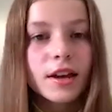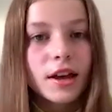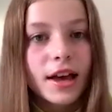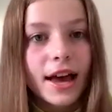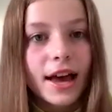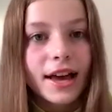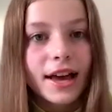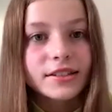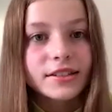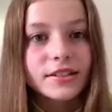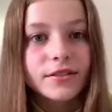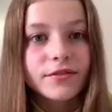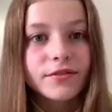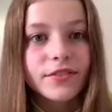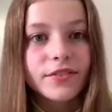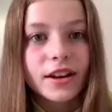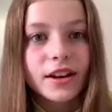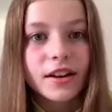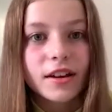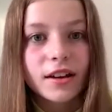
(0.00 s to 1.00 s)
Aston
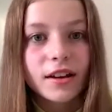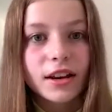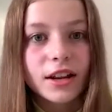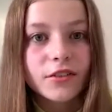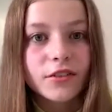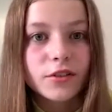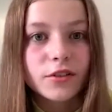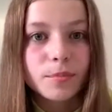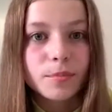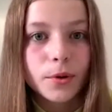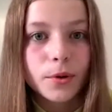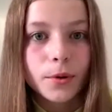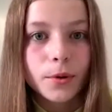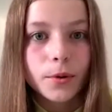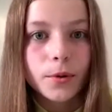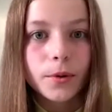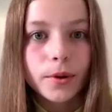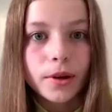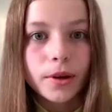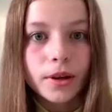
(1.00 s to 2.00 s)
Villa,
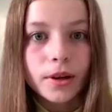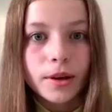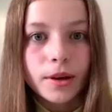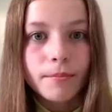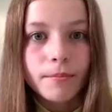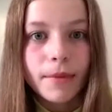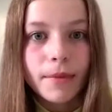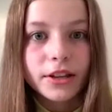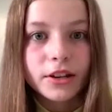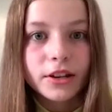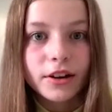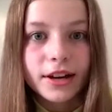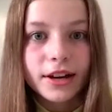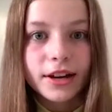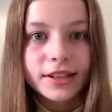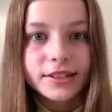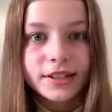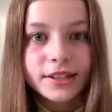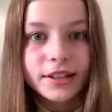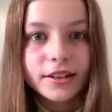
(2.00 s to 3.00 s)
Liverpool, Man
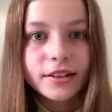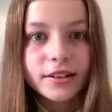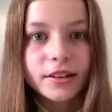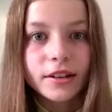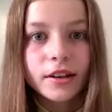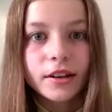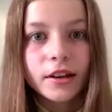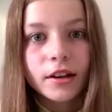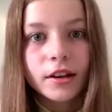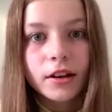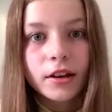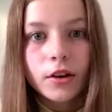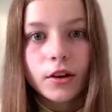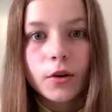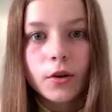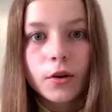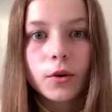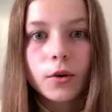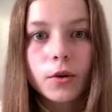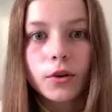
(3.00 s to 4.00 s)
United,
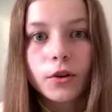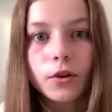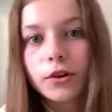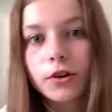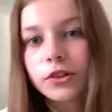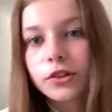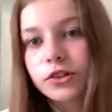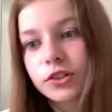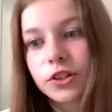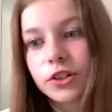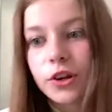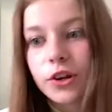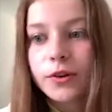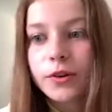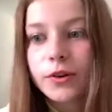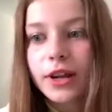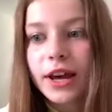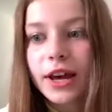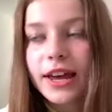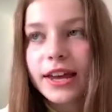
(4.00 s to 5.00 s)
all across 2
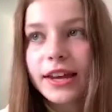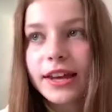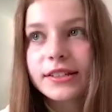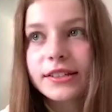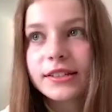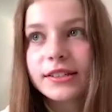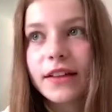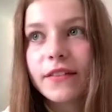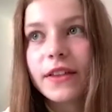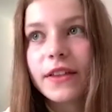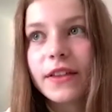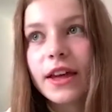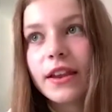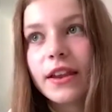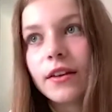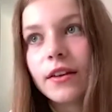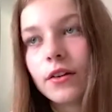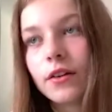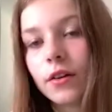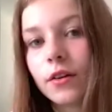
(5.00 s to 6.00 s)
days. And
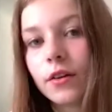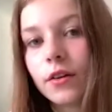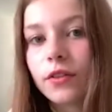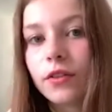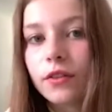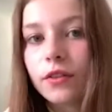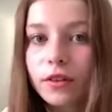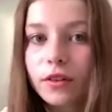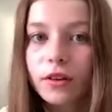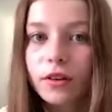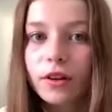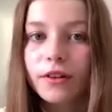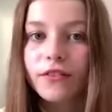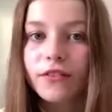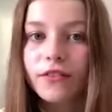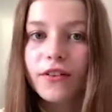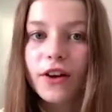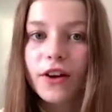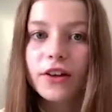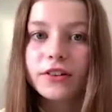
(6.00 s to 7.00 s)
then on a
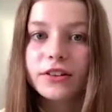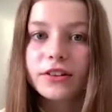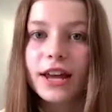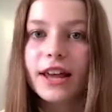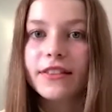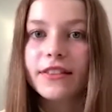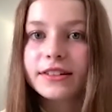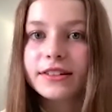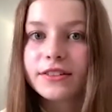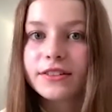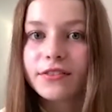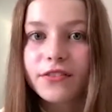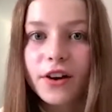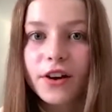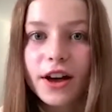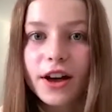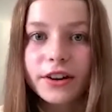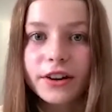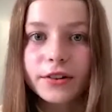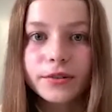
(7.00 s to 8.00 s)
third day, there's a
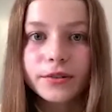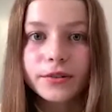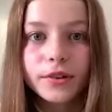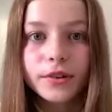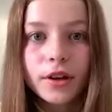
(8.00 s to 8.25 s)
final.